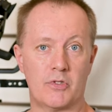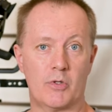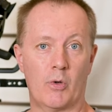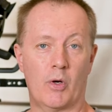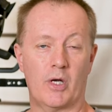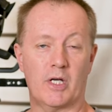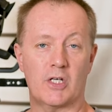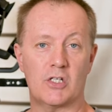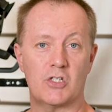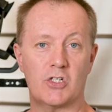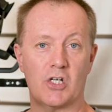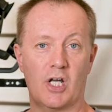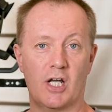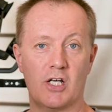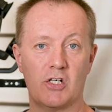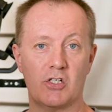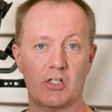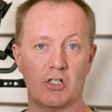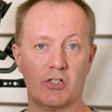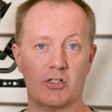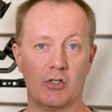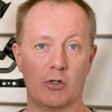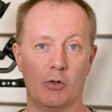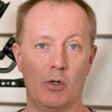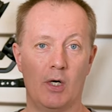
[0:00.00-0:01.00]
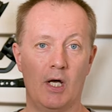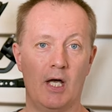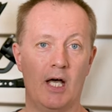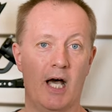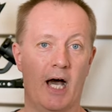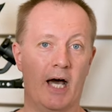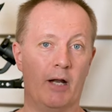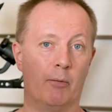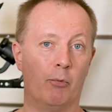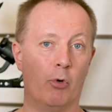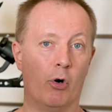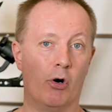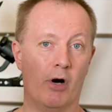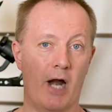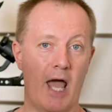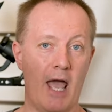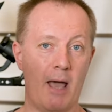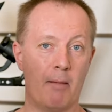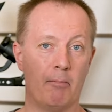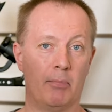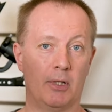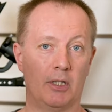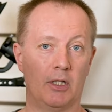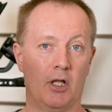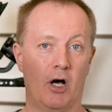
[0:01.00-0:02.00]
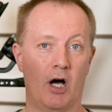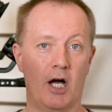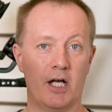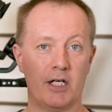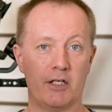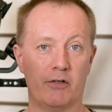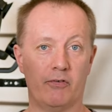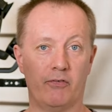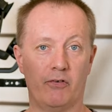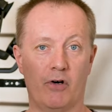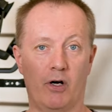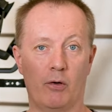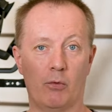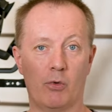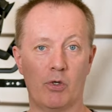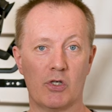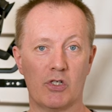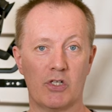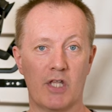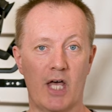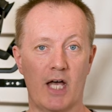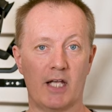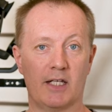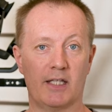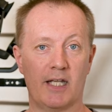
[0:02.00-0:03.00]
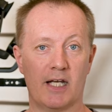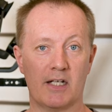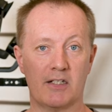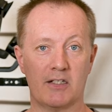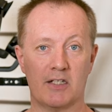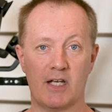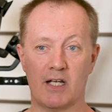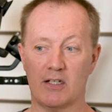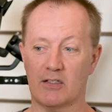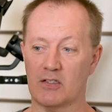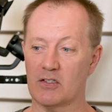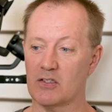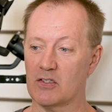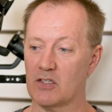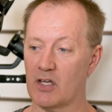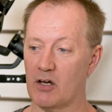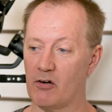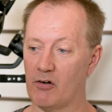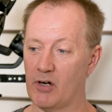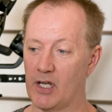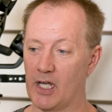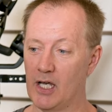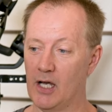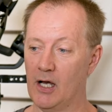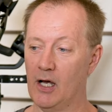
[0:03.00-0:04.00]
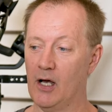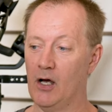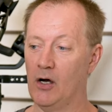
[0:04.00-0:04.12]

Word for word: So I can change it to a more amber light if I wish that and that's necessary,